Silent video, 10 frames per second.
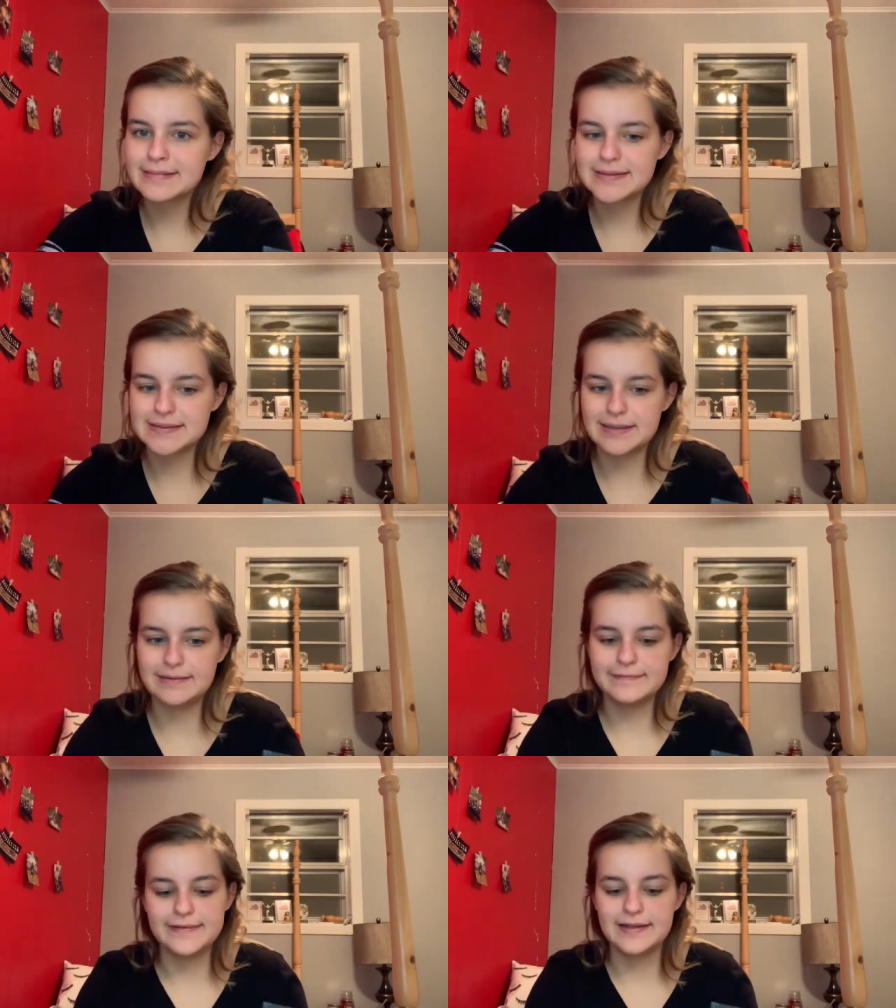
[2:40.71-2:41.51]
because i
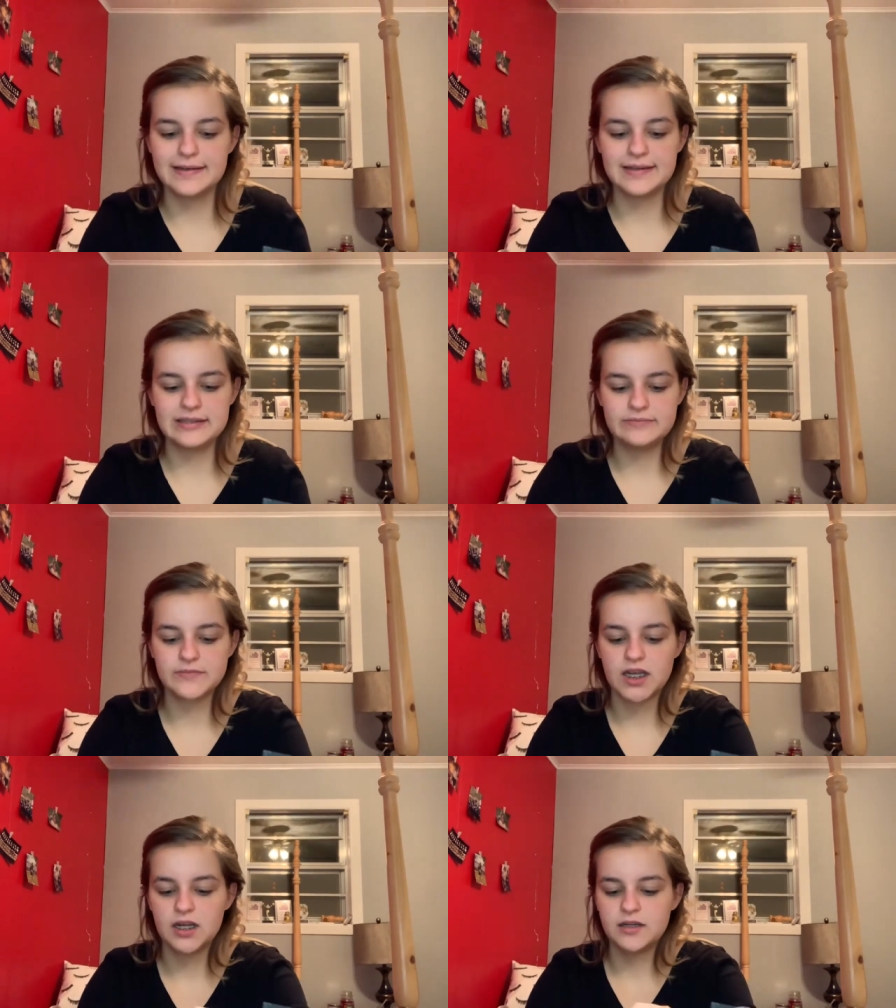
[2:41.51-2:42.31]
don't feel like it
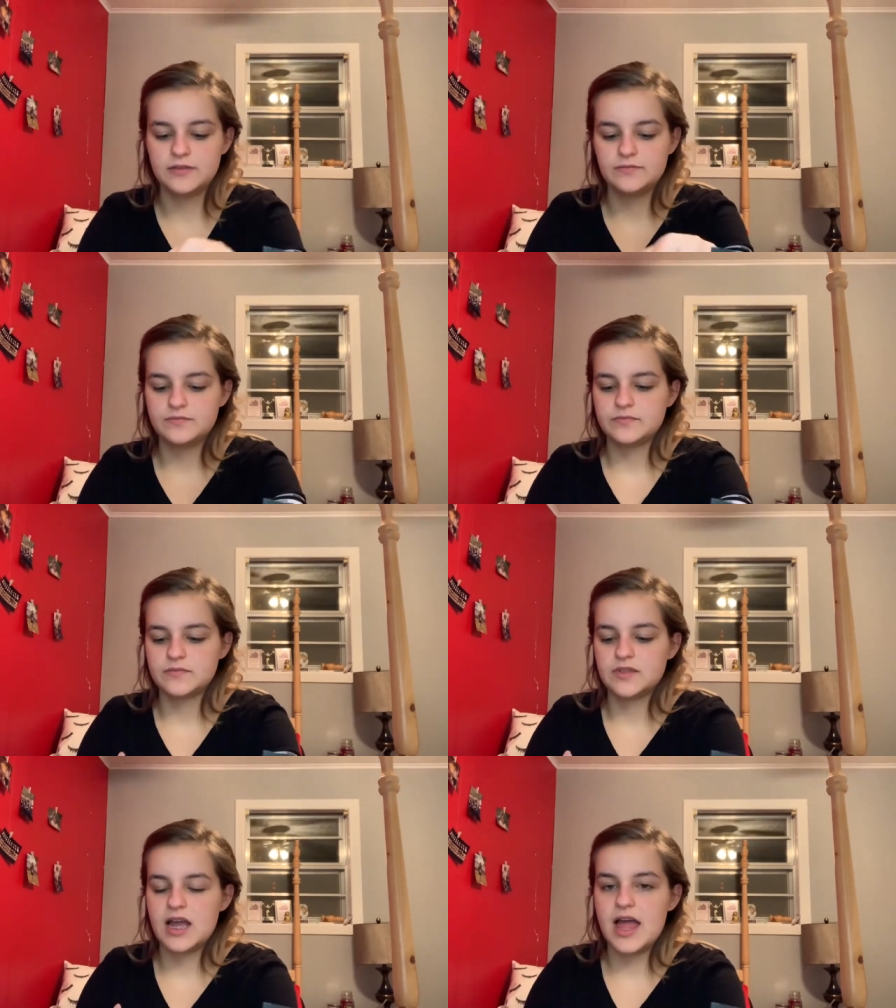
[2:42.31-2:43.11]

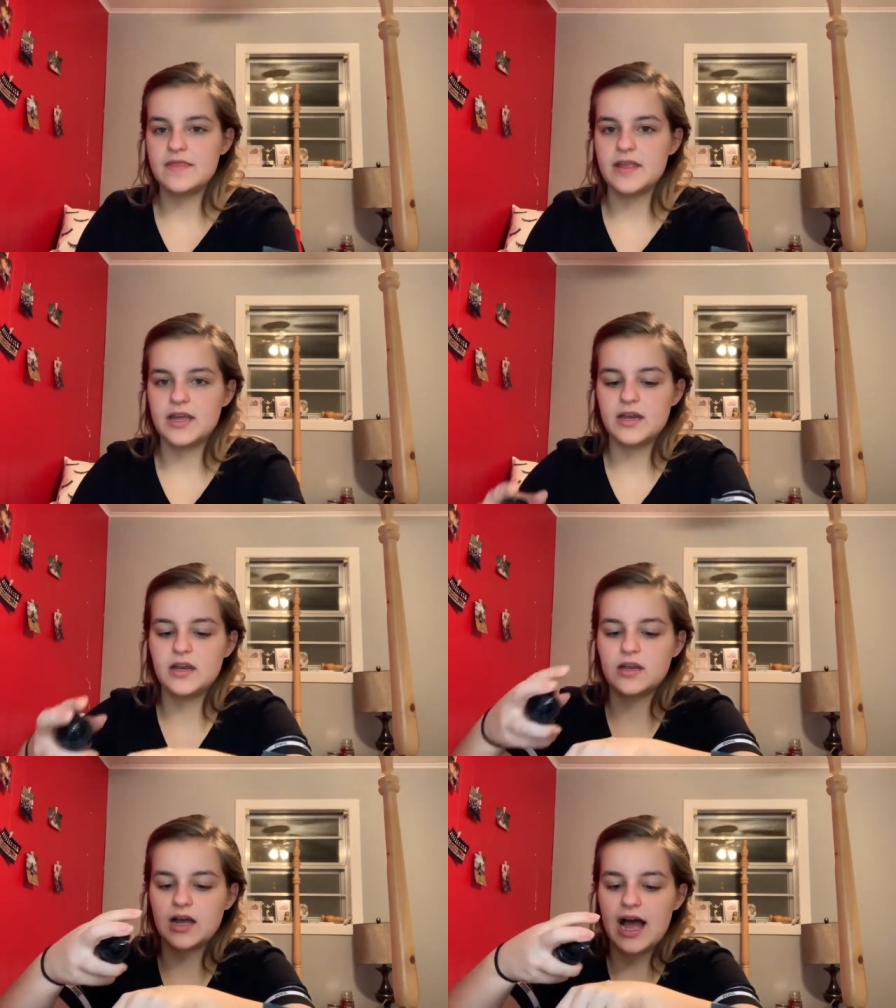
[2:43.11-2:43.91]
and then
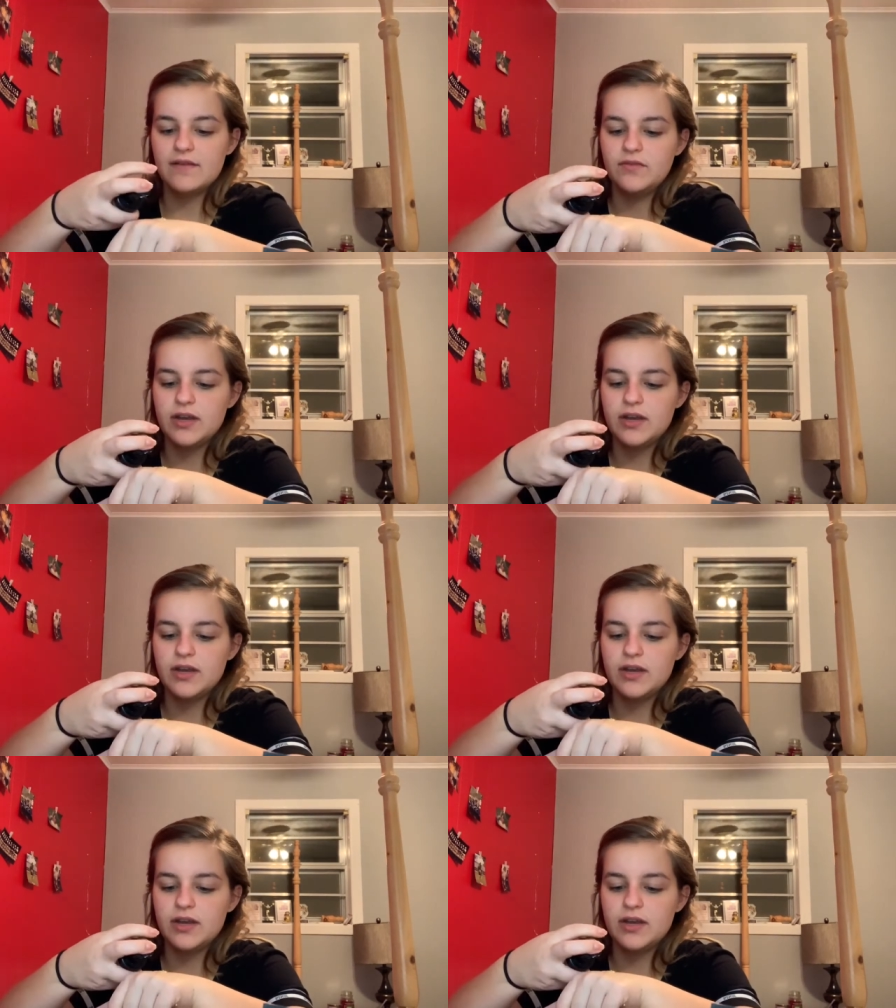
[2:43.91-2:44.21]
i